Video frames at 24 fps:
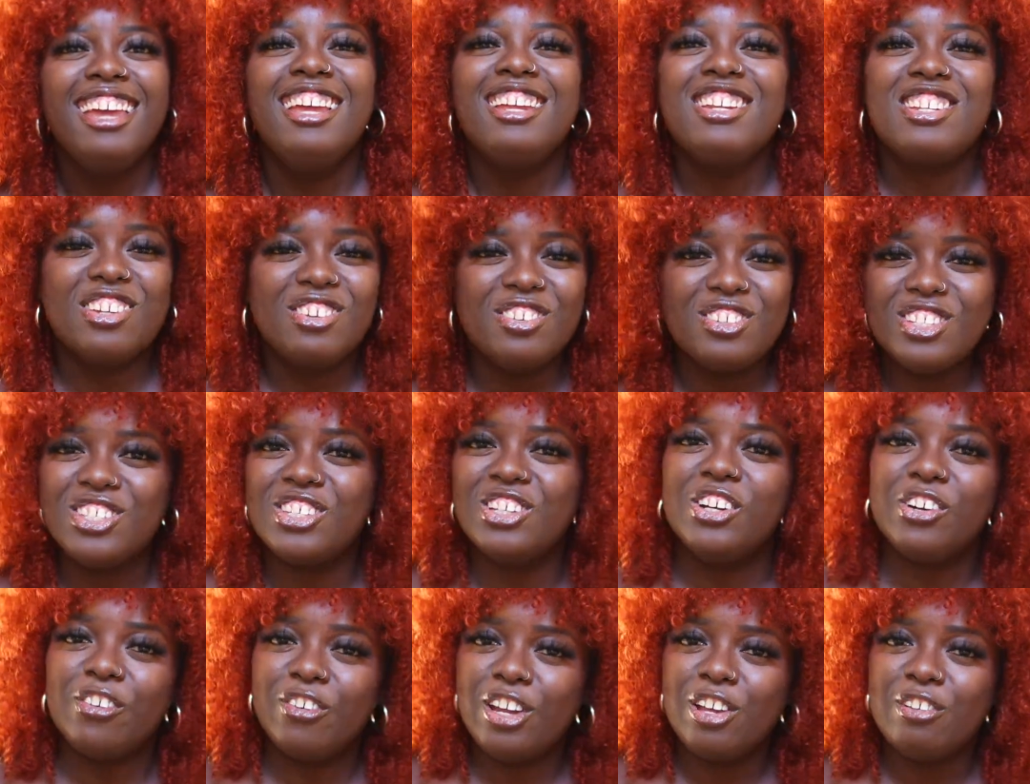She was
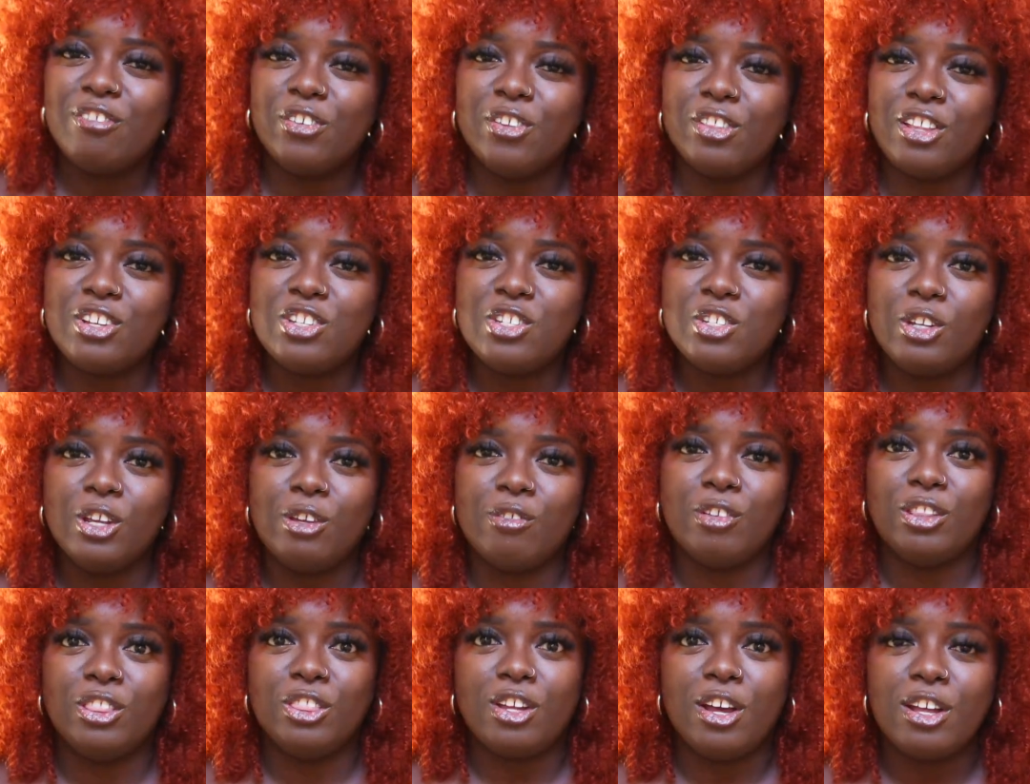so grateful that you
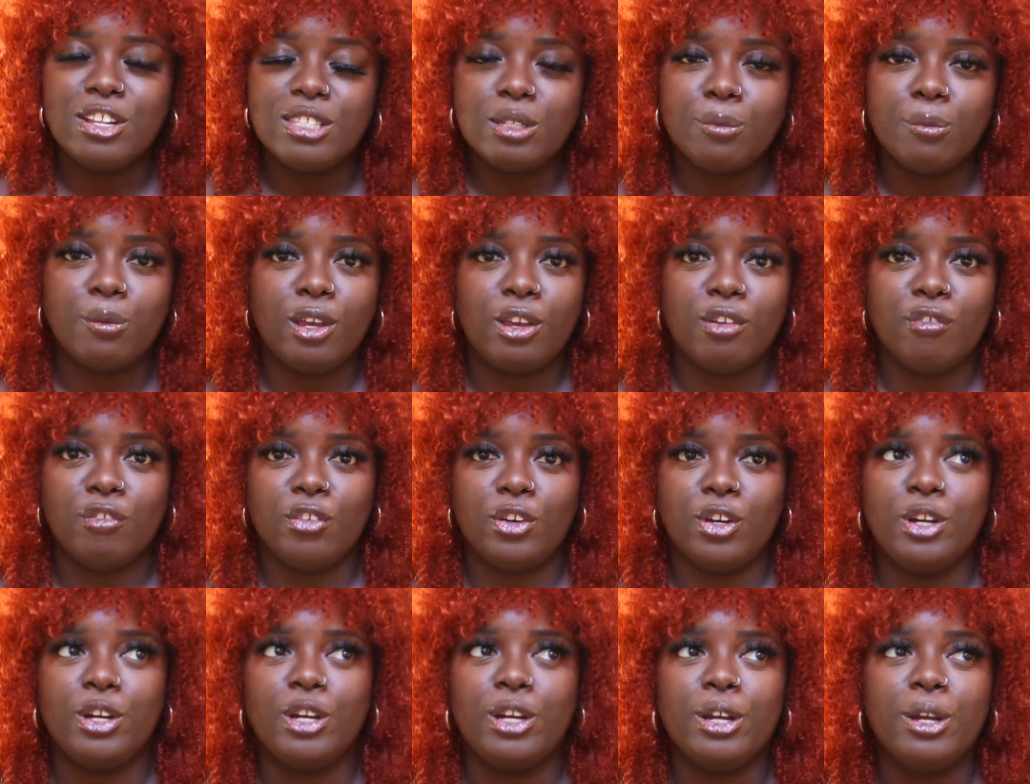even thought to pray for
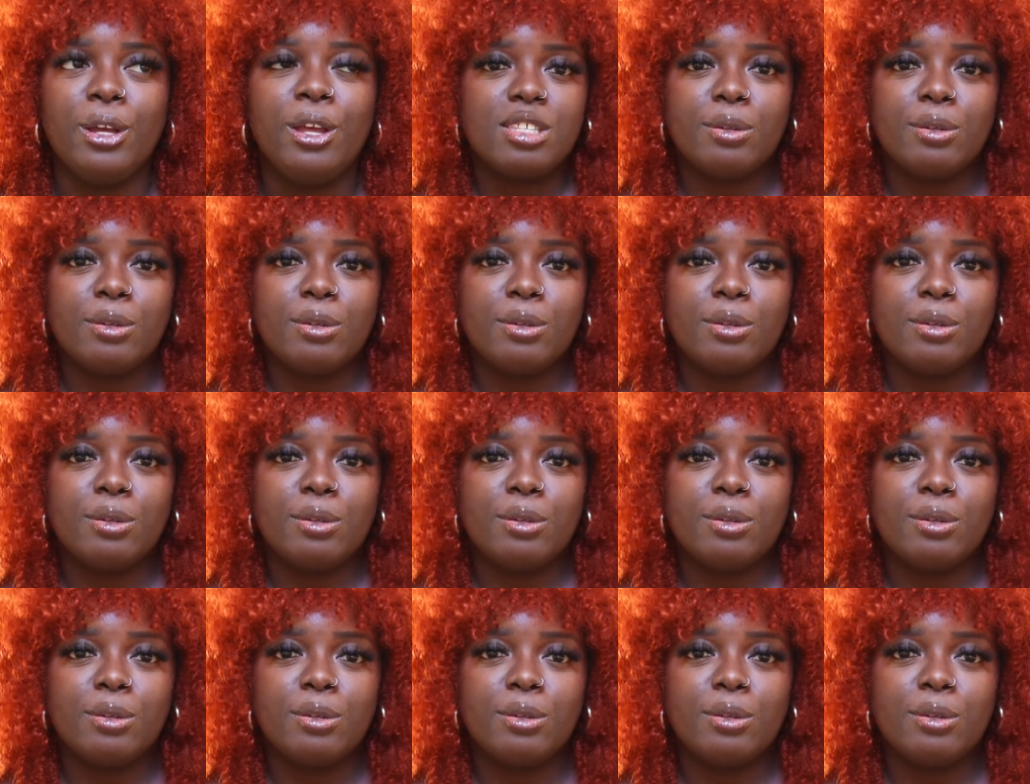her.